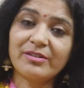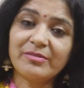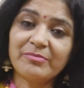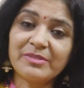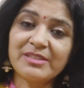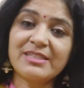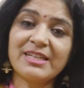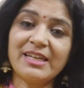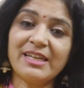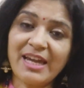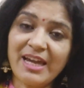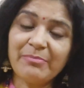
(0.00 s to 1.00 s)

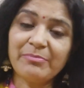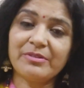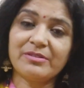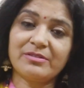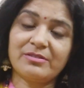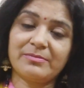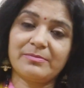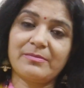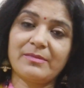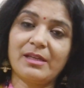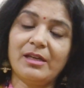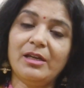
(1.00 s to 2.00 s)
mistake happens
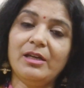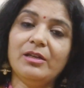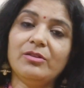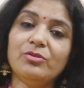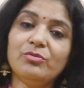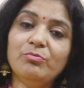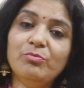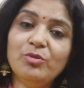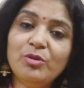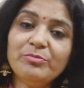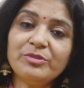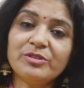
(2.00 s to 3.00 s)
the
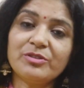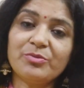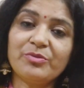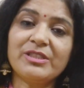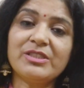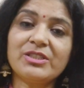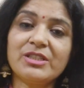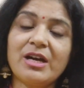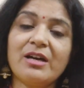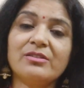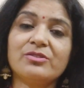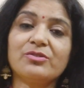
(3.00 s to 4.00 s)
moment we
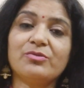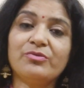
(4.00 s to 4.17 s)
start